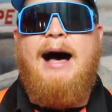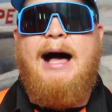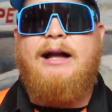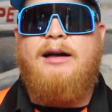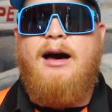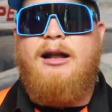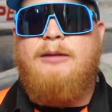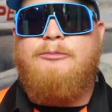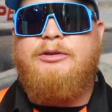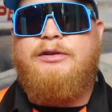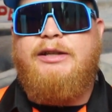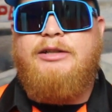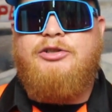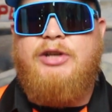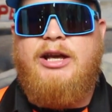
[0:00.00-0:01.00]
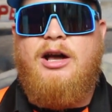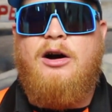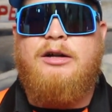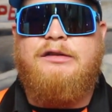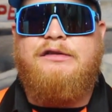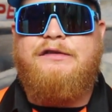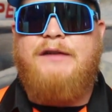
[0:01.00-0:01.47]
I caught up with TJ
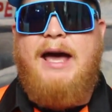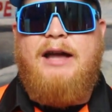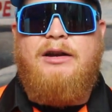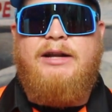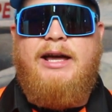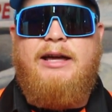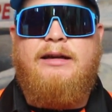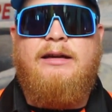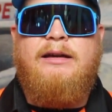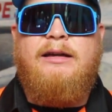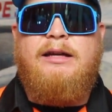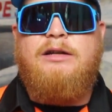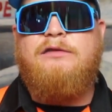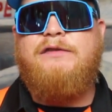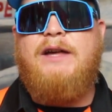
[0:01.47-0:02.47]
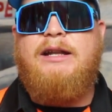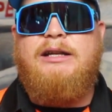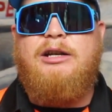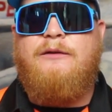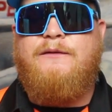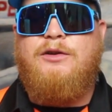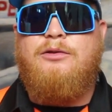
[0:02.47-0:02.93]
on Saturday. Here's that
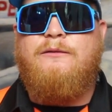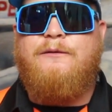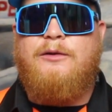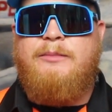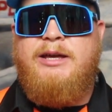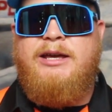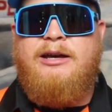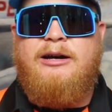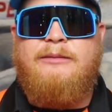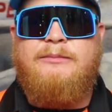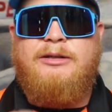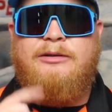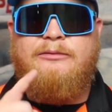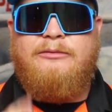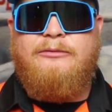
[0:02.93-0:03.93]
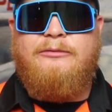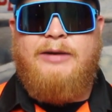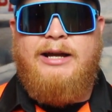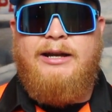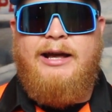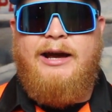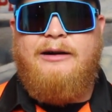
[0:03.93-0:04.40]
interview from him
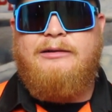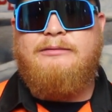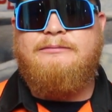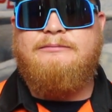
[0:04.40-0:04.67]
right now.